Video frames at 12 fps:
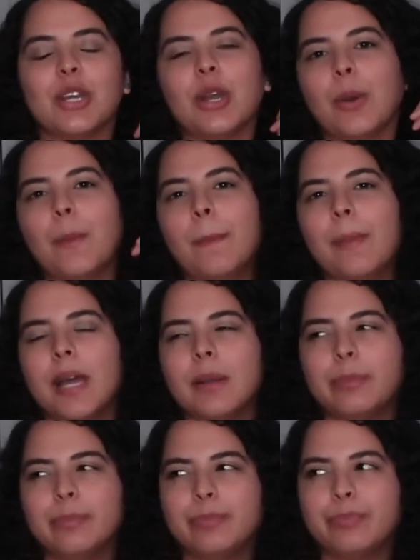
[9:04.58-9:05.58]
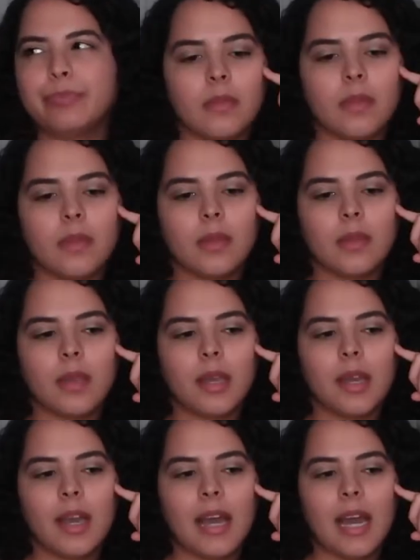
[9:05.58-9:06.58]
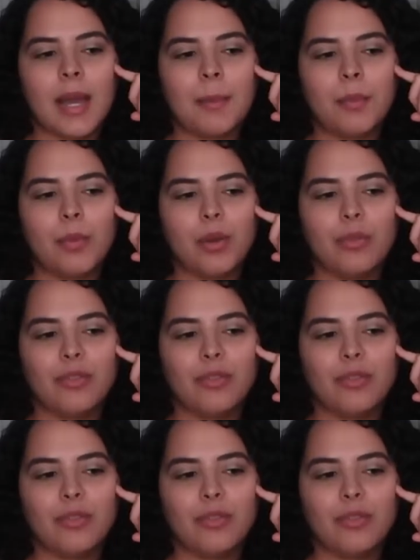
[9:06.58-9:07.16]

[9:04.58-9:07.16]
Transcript: ago, but I'm